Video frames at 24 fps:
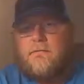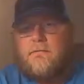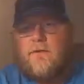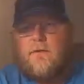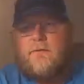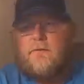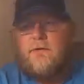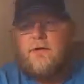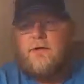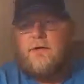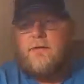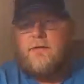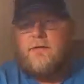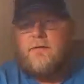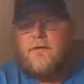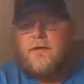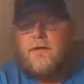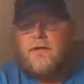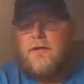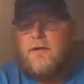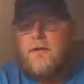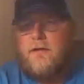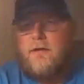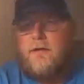rewatch
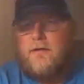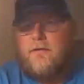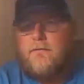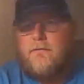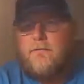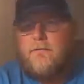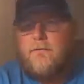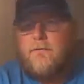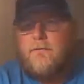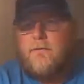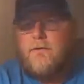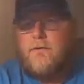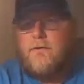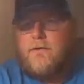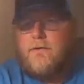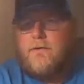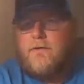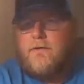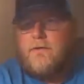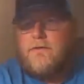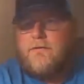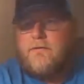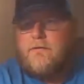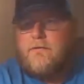that for you,
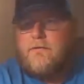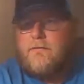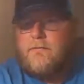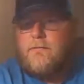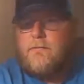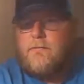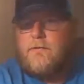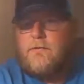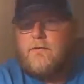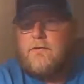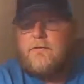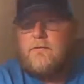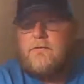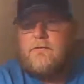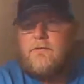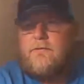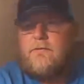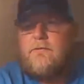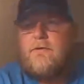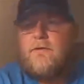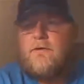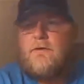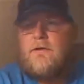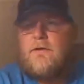get you some more
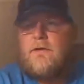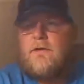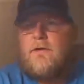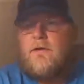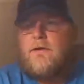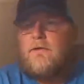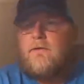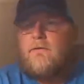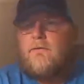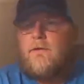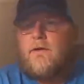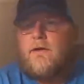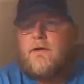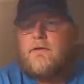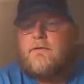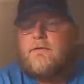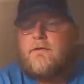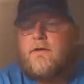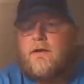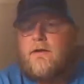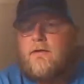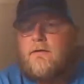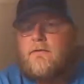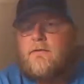watch
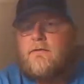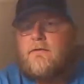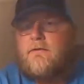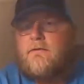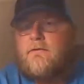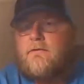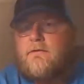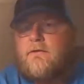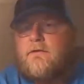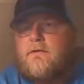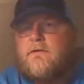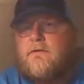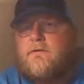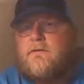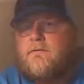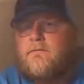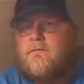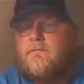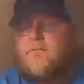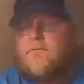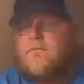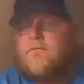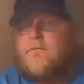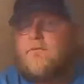hours, and
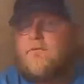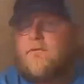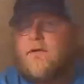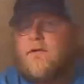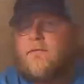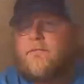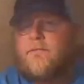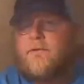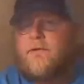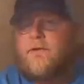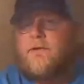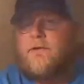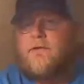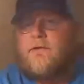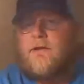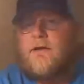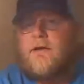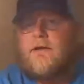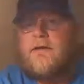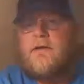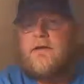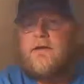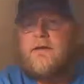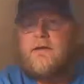drop you a
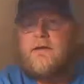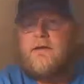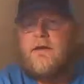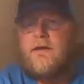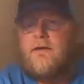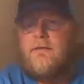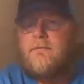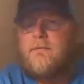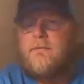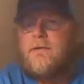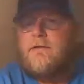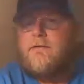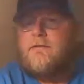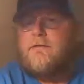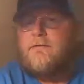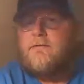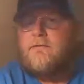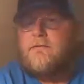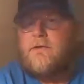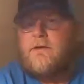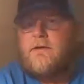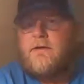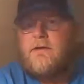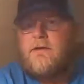like and comment
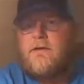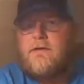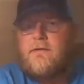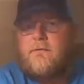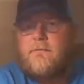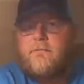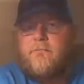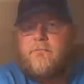on that